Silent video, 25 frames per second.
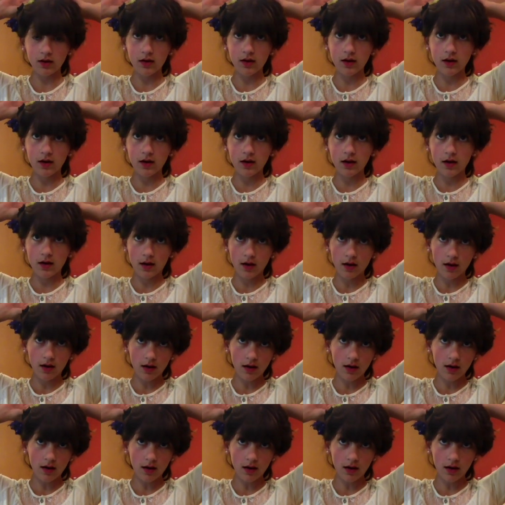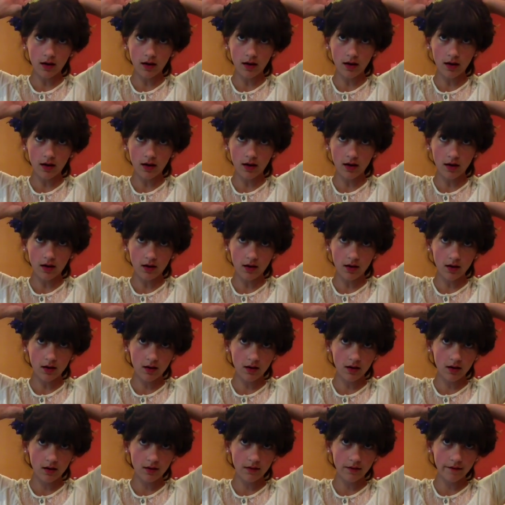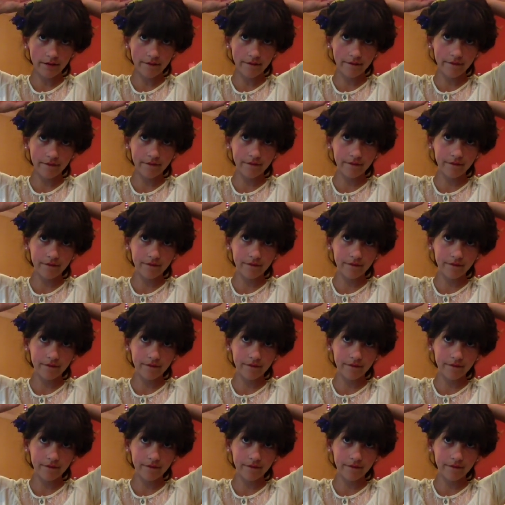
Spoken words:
[no speech]